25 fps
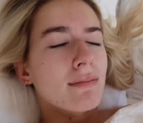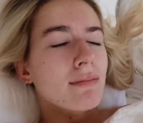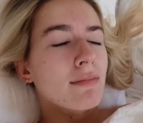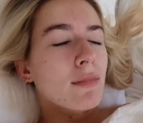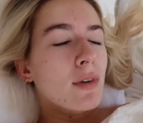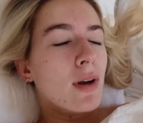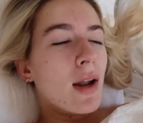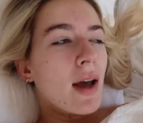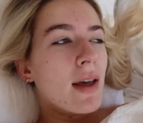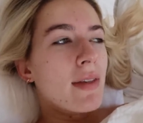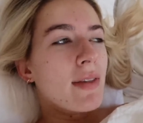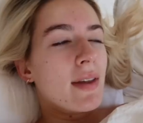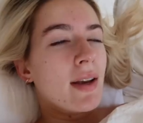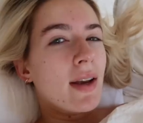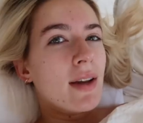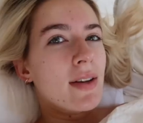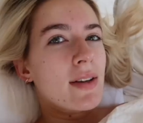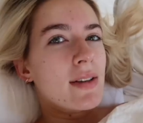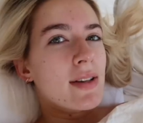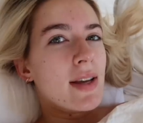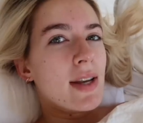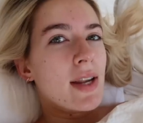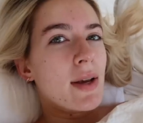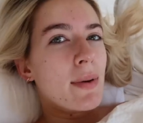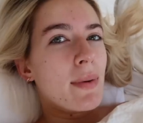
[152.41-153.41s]
Well, I think it
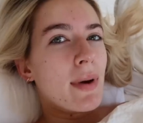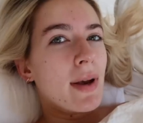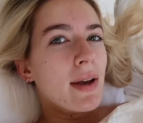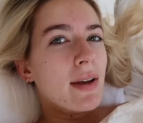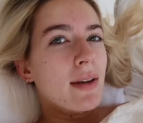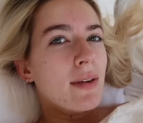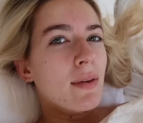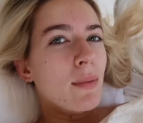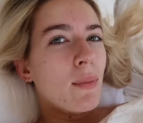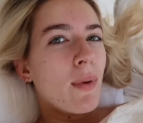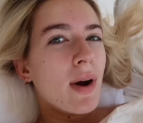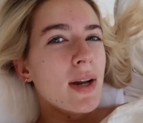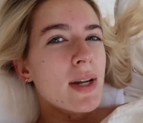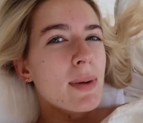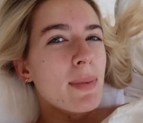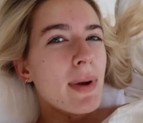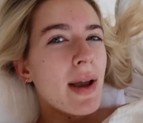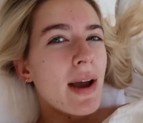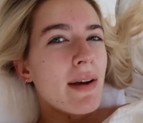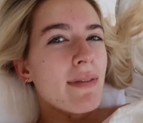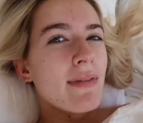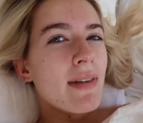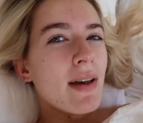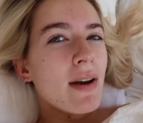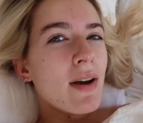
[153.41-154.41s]
does anyway. Why did we
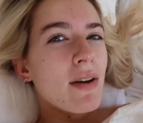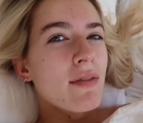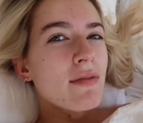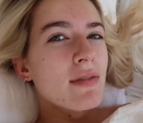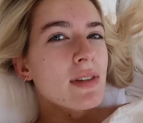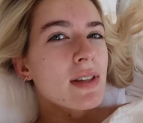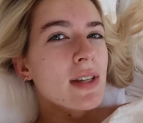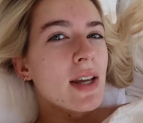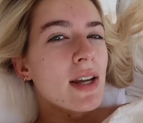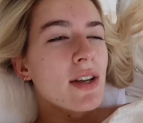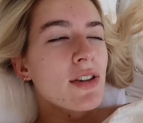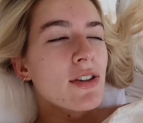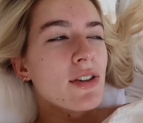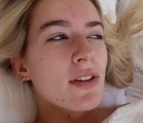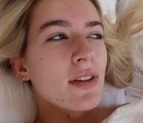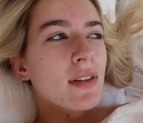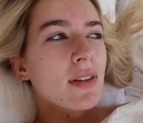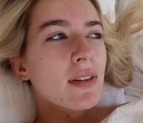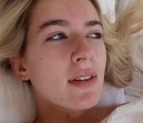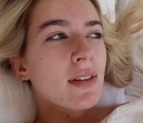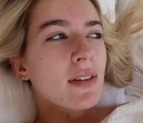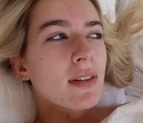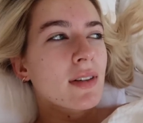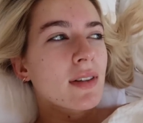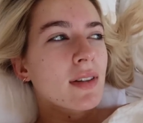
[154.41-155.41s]
have that
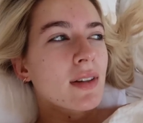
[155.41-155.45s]
conversation?